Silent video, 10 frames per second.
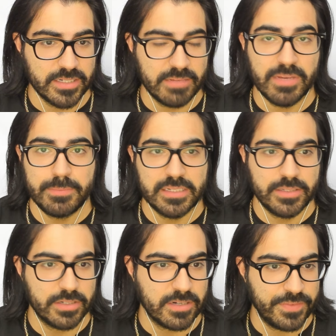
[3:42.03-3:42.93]
It might be a
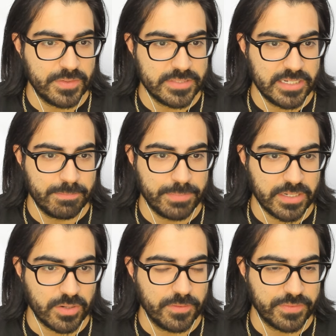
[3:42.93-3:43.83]
little confusing,
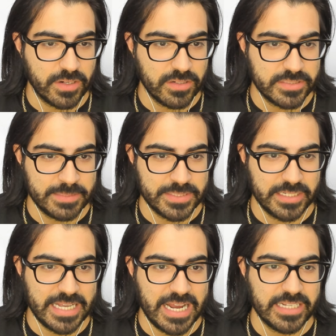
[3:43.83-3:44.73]
but overall seems
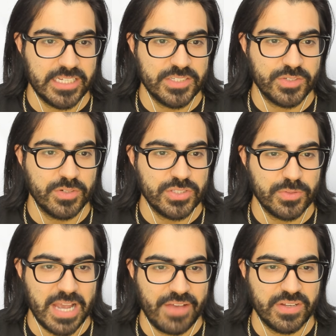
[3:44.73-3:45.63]
like that he's going
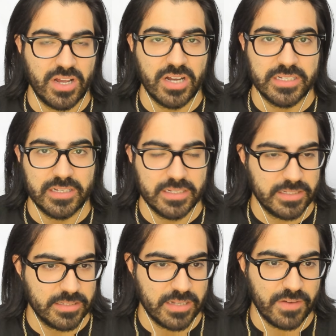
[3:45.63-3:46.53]
to have a lot
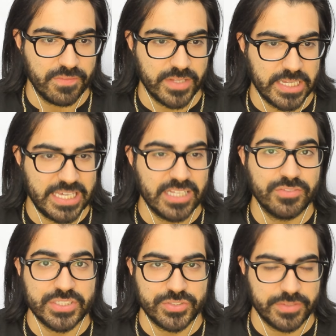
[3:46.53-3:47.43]
of heal
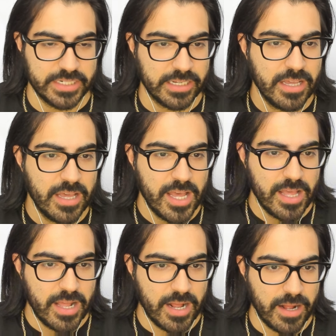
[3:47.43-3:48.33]
restoring
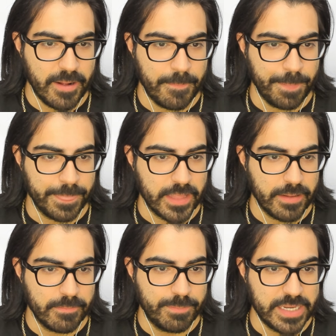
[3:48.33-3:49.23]

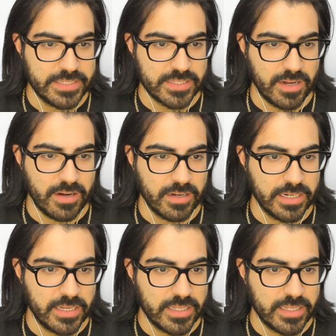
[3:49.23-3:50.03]
based on